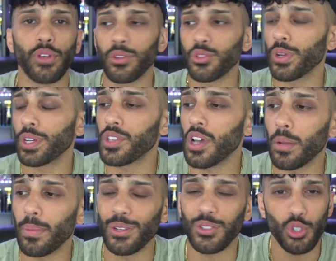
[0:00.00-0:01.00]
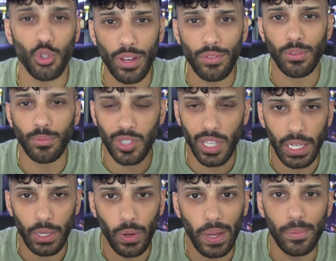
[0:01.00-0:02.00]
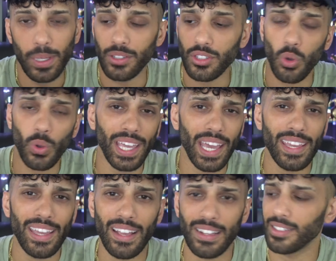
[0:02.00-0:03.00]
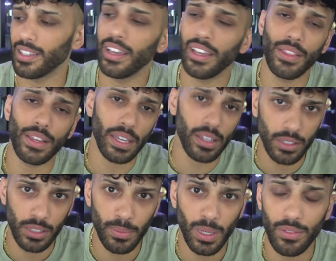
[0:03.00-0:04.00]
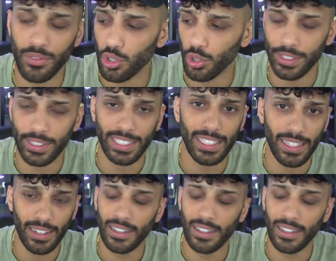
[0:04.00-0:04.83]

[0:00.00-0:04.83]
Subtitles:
fragrance we're going to talk about is straight from Saudi Arabia, so KSA, the Kingdom of Saudi.